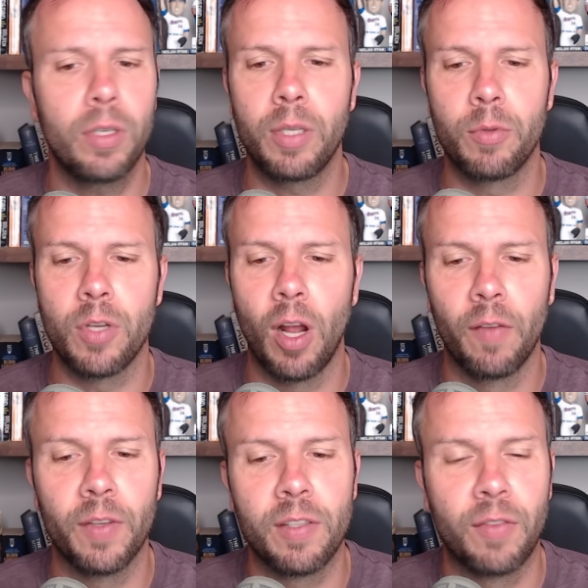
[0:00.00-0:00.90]
He was an
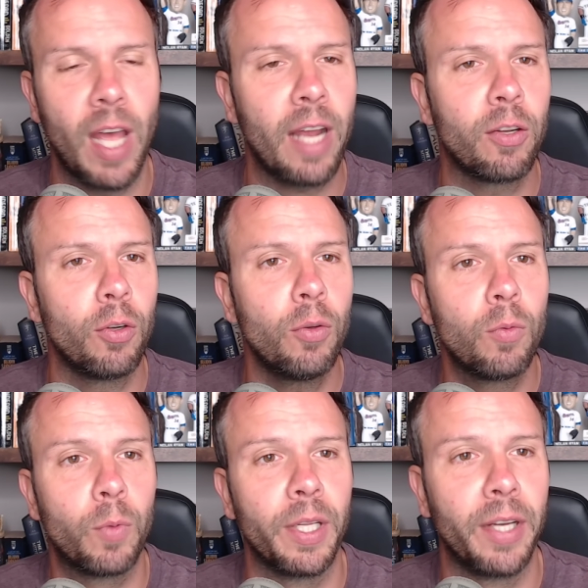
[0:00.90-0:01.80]
offensive tackle,
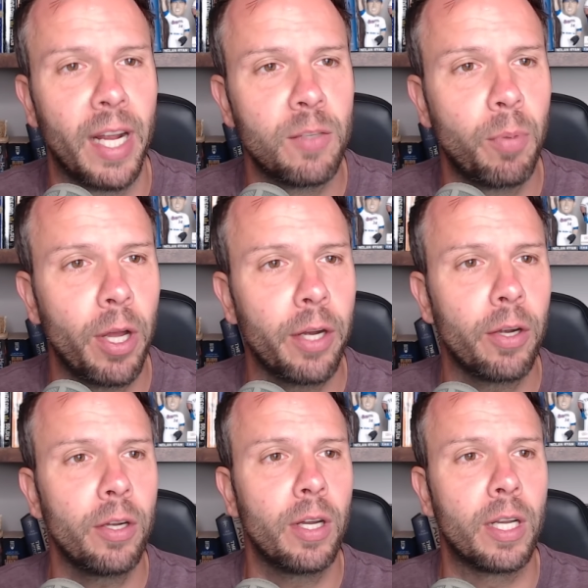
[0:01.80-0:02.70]
really nice
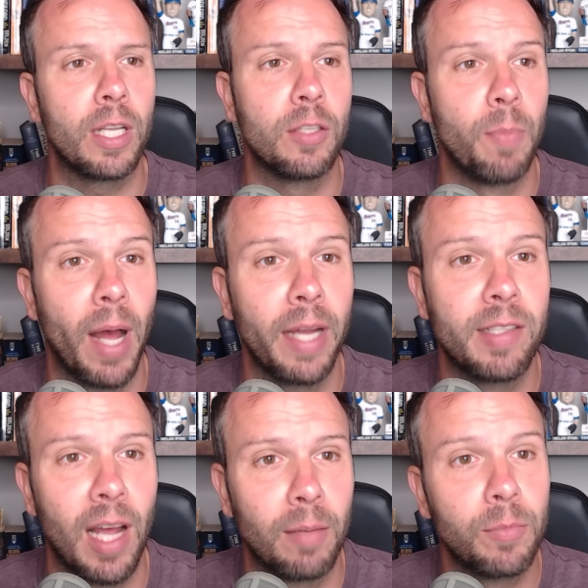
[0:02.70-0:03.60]
player, and he's my
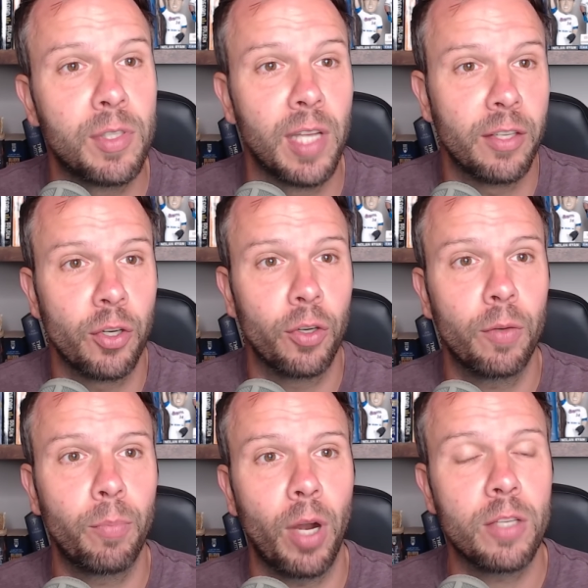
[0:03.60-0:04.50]
top center
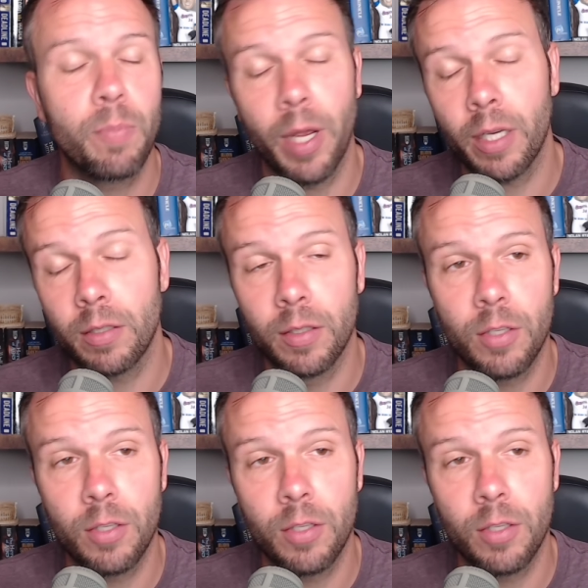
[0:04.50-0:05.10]
prospect in this